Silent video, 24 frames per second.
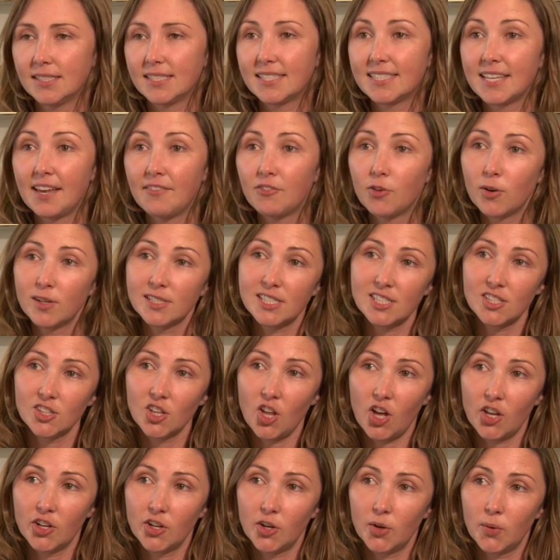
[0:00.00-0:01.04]
SafeQuest
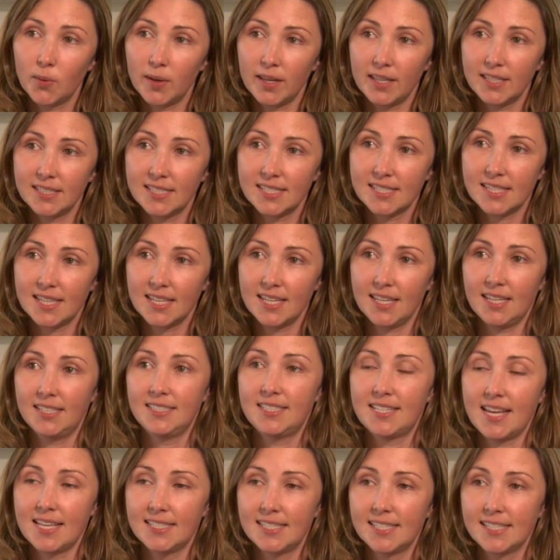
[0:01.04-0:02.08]
Solano is the
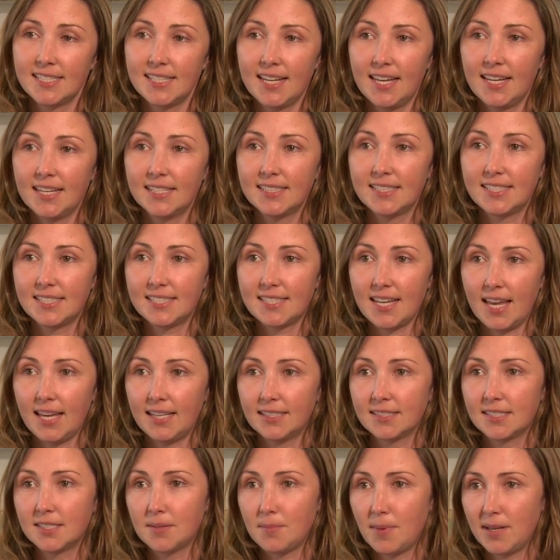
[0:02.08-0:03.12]
designated
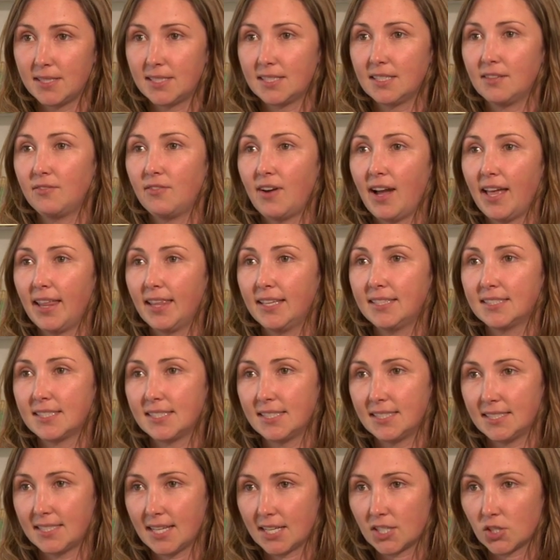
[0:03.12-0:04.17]
state domestic violence
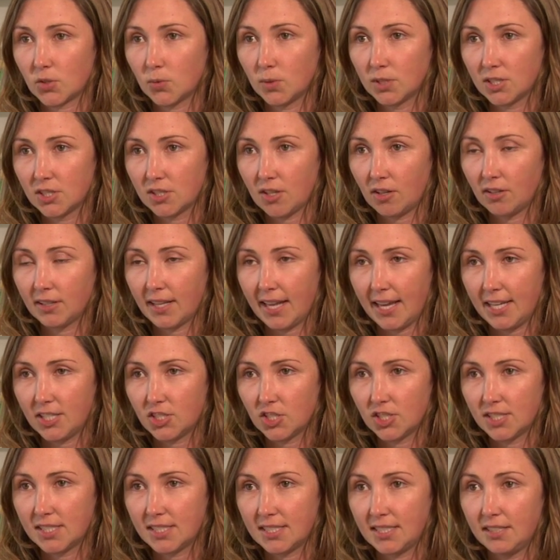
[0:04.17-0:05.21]
and sexual assault
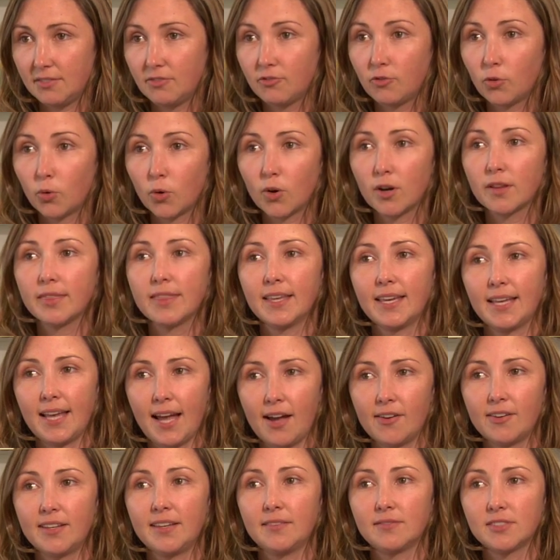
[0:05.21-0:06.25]
agency for the
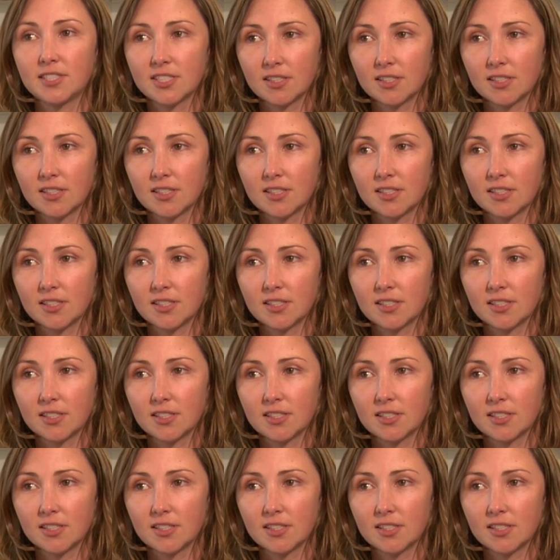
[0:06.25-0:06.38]
County of